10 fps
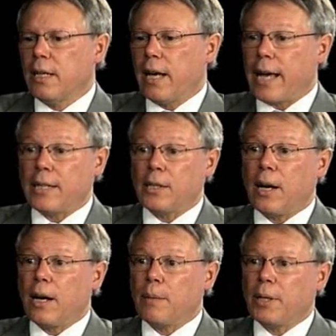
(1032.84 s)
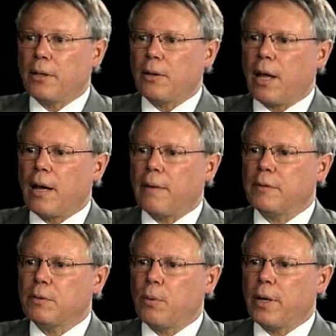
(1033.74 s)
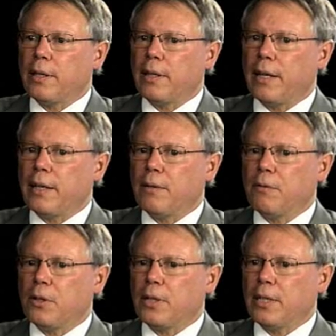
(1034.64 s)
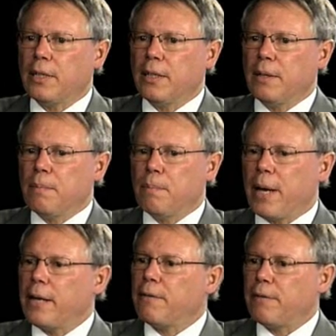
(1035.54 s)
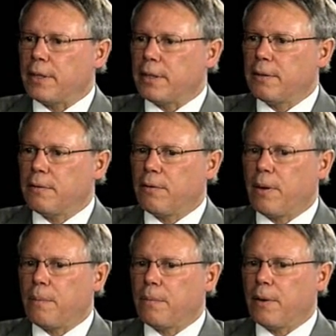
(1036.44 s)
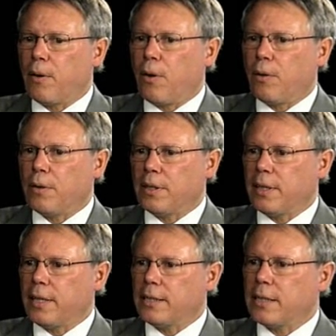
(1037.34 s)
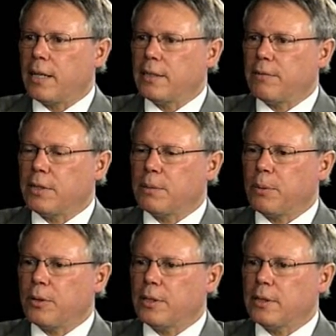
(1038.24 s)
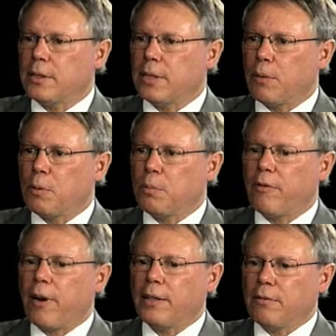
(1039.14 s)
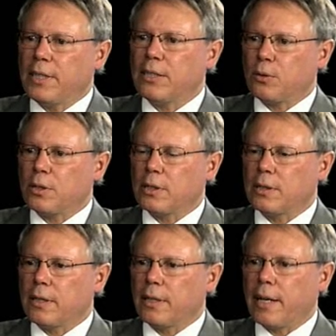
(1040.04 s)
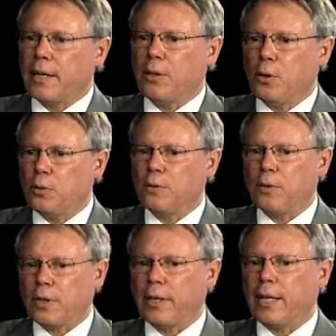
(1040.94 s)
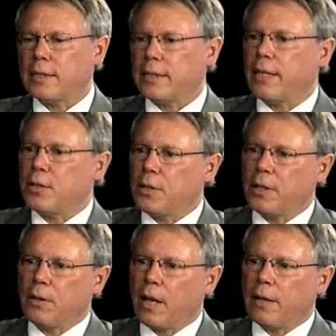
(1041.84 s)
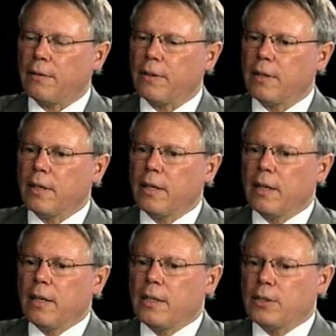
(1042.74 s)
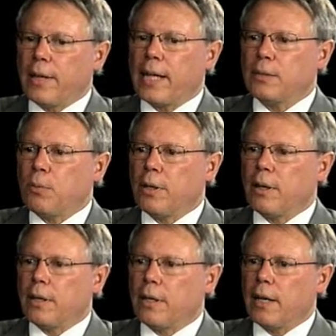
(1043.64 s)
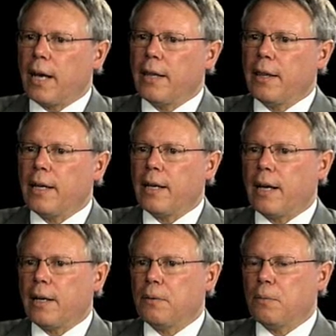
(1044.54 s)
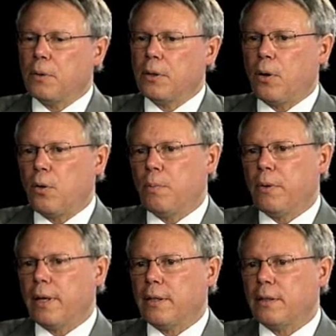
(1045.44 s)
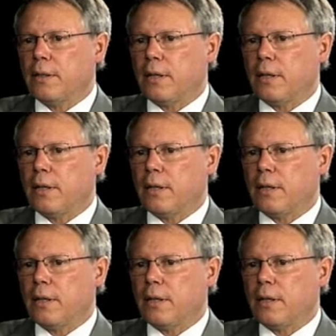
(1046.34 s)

at a time in their lives when they can really benefit from all these kinds of experiences that will provide resources that they can use for the next stage in their life. So that's one thing. And then I would hope that